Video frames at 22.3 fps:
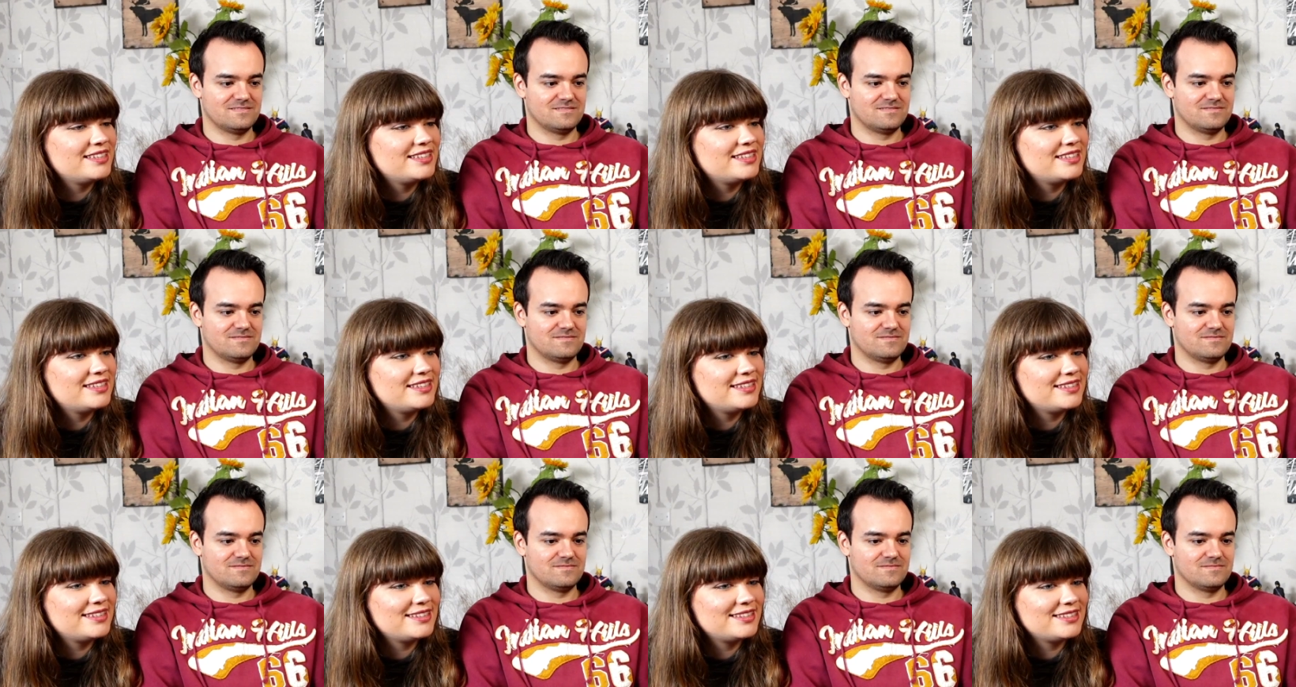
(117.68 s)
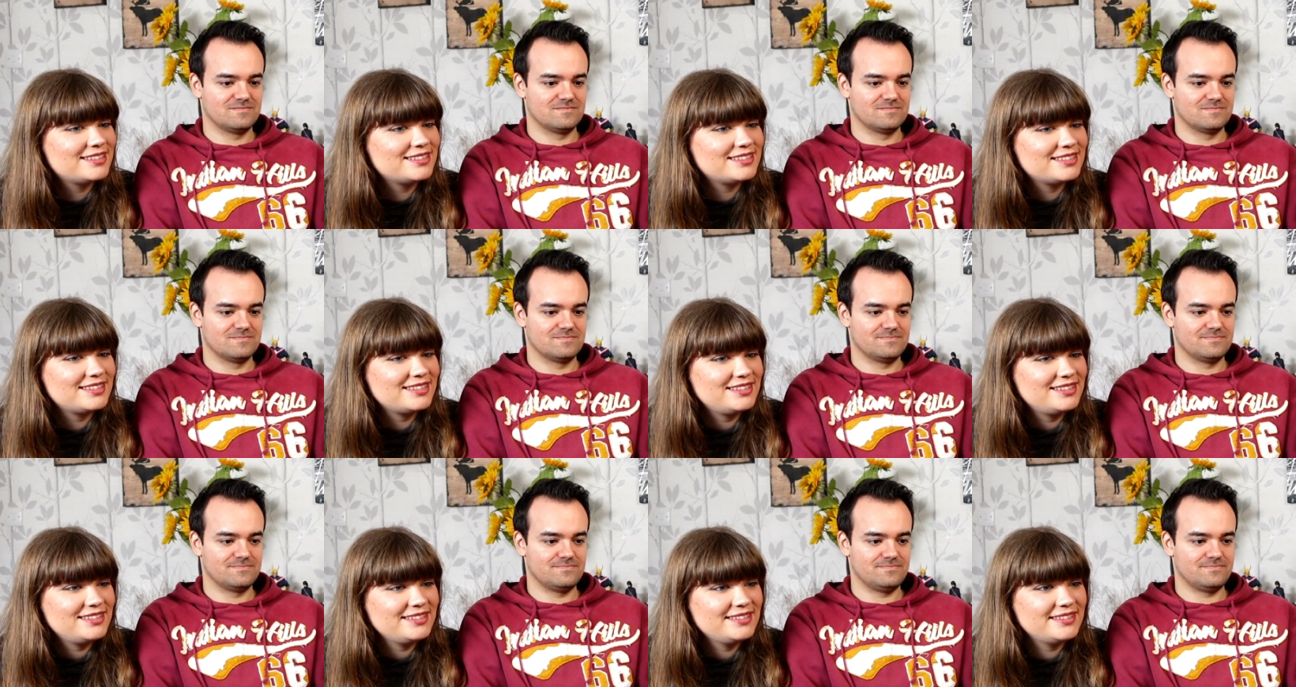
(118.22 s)

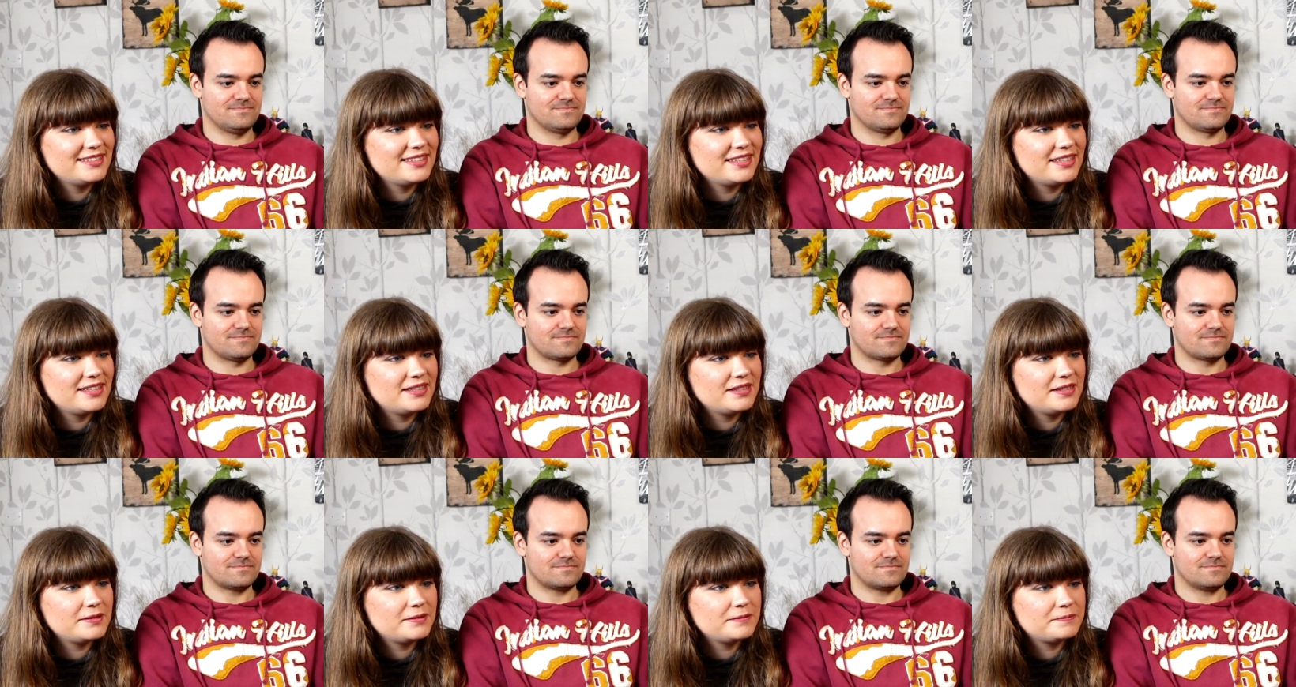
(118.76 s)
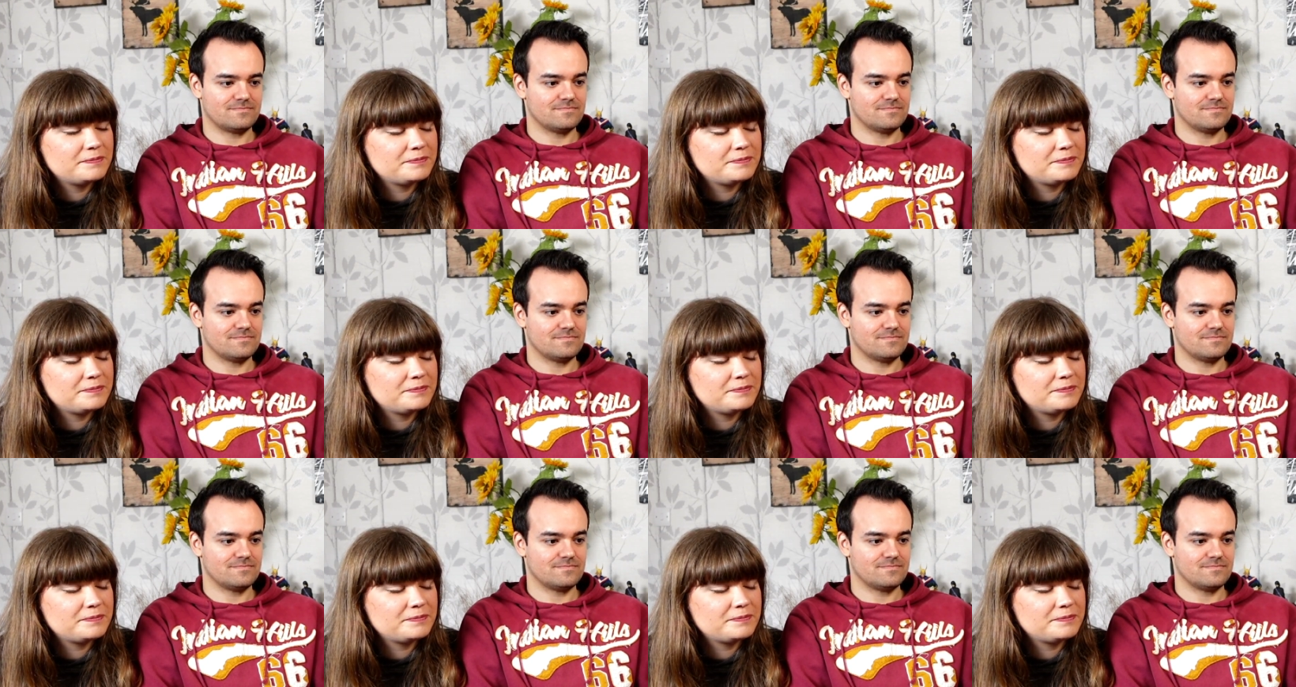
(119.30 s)
[no speech]